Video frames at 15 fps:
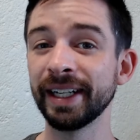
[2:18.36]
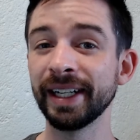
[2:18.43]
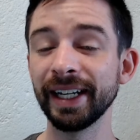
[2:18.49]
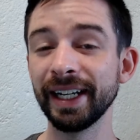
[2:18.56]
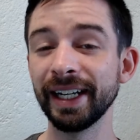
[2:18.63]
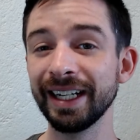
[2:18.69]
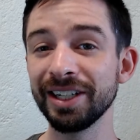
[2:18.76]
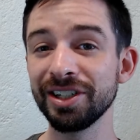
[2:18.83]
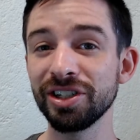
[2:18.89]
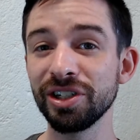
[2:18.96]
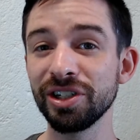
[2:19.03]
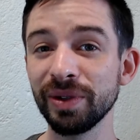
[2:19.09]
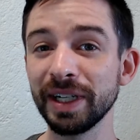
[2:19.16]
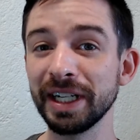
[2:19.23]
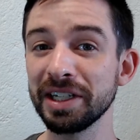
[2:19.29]
and H
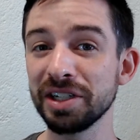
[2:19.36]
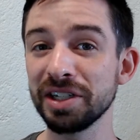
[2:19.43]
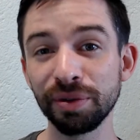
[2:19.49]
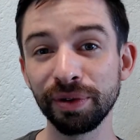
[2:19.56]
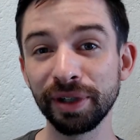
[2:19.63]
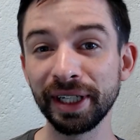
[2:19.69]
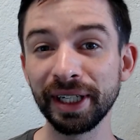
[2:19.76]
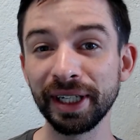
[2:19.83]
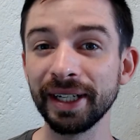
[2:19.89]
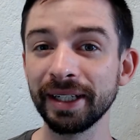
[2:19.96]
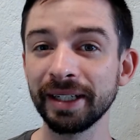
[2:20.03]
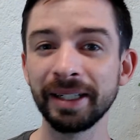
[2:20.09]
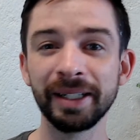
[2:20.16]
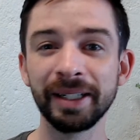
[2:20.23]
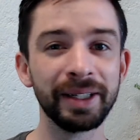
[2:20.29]
two, H three,
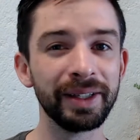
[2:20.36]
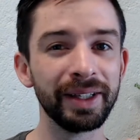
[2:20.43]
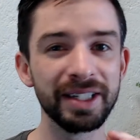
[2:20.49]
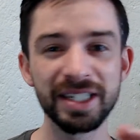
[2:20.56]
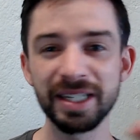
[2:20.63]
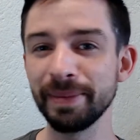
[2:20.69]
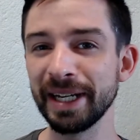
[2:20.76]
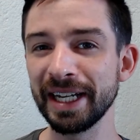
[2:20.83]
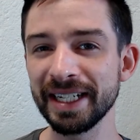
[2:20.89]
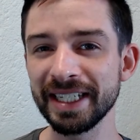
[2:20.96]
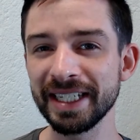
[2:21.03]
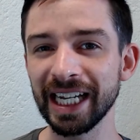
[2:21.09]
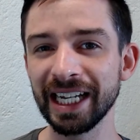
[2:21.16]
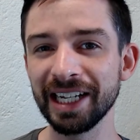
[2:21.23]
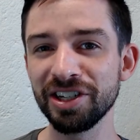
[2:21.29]

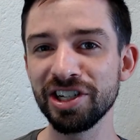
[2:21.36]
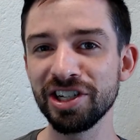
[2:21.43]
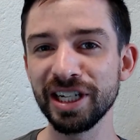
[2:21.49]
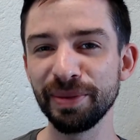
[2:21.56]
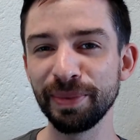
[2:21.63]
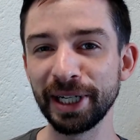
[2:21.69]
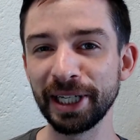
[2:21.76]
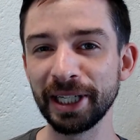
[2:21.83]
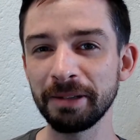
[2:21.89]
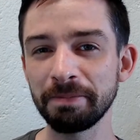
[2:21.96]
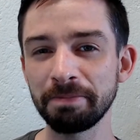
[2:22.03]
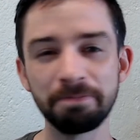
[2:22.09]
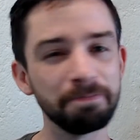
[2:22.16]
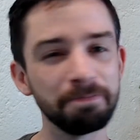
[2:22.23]
semantic H T M L?